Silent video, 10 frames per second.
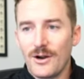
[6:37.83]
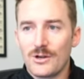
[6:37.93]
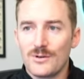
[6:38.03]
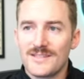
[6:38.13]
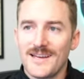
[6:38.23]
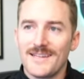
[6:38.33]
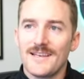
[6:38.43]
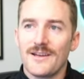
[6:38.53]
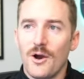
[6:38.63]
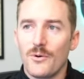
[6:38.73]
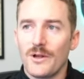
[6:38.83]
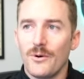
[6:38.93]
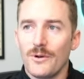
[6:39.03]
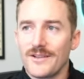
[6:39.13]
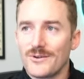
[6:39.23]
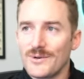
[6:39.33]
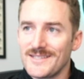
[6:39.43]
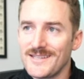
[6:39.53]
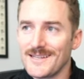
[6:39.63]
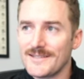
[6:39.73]
The article states that, oh no, another
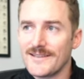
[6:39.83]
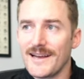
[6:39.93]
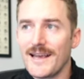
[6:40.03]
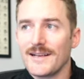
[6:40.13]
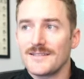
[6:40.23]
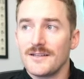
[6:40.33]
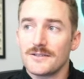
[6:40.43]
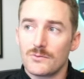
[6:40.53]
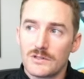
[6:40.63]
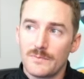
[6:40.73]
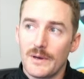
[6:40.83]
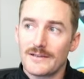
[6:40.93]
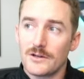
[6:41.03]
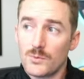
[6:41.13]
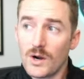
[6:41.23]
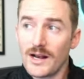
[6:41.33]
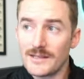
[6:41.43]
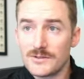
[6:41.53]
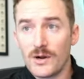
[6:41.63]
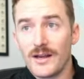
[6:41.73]
reason that StatCast doesn't respect
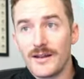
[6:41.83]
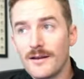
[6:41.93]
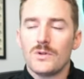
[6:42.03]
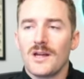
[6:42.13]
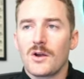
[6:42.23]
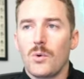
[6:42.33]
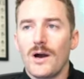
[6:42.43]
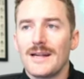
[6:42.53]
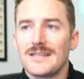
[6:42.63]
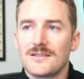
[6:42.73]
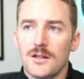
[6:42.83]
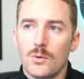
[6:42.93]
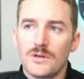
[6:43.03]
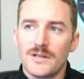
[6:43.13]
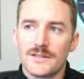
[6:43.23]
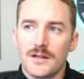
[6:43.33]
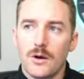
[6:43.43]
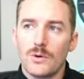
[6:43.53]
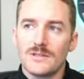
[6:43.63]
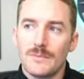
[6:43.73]
Arraez, right? Well, not quite. Slower doesn't
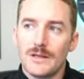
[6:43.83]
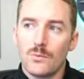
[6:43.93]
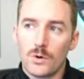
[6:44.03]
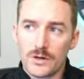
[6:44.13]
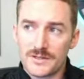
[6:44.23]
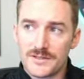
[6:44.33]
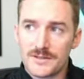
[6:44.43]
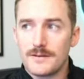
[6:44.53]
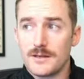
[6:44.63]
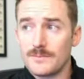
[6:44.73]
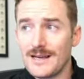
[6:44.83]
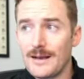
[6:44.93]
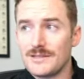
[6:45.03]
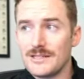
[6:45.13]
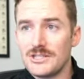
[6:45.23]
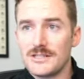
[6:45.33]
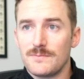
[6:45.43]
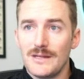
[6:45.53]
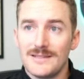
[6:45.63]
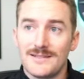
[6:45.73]
always mean worse. Sometimes it just
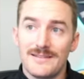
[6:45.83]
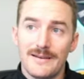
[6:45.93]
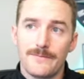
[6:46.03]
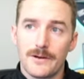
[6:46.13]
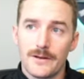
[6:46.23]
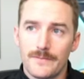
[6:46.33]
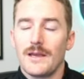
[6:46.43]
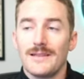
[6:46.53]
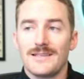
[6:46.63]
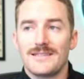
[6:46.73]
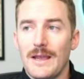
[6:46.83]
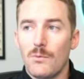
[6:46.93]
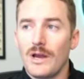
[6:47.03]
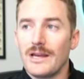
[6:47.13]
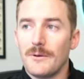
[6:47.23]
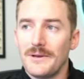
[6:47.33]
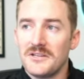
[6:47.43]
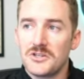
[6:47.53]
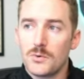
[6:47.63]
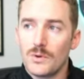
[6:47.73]
means different. In the same way, a
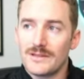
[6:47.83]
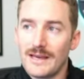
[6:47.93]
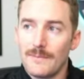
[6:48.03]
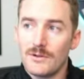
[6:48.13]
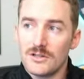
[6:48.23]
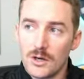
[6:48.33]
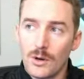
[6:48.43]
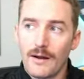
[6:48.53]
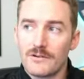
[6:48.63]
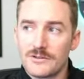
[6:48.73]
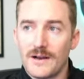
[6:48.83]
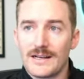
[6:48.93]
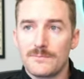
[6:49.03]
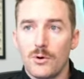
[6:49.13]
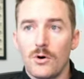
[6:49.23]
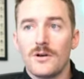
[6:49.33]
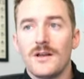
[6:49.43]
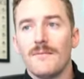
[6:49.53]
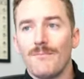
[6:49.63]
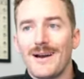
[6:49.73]
pitcher with a below average fastball
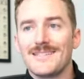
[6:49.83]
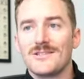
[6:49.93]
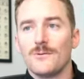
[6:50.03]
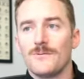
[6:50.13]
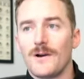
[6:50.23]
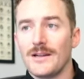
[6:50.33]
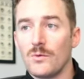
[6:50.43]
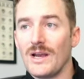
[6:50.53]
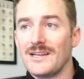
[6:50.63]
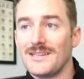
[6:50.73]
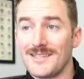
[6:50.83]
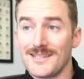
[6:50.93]
might still find a way to